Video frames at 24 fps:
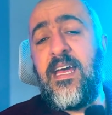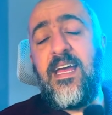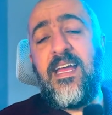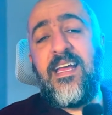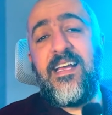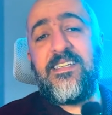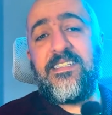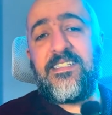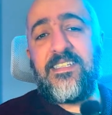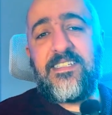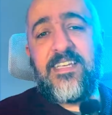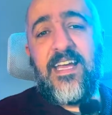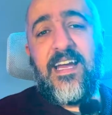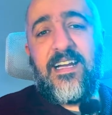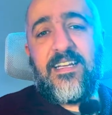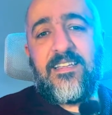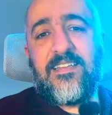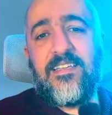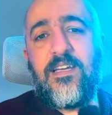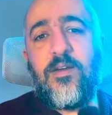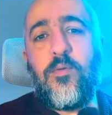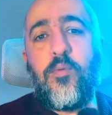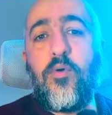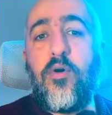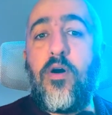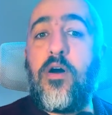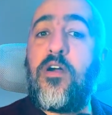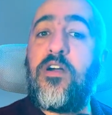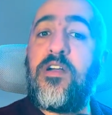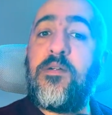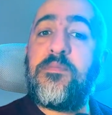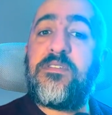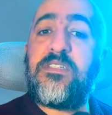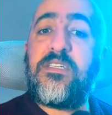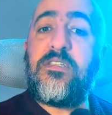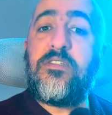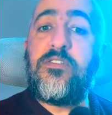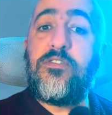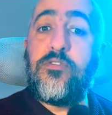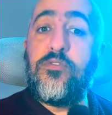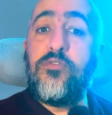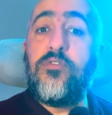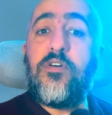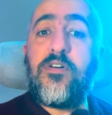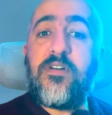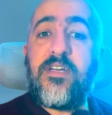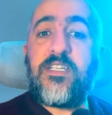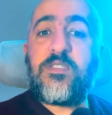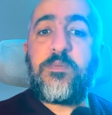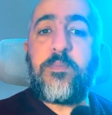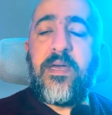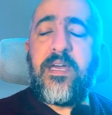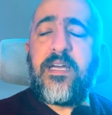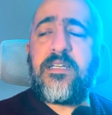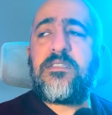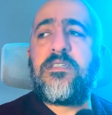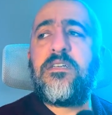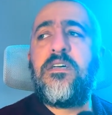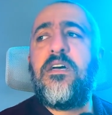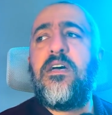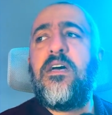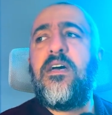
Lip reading: is exactly what RMC do not expect,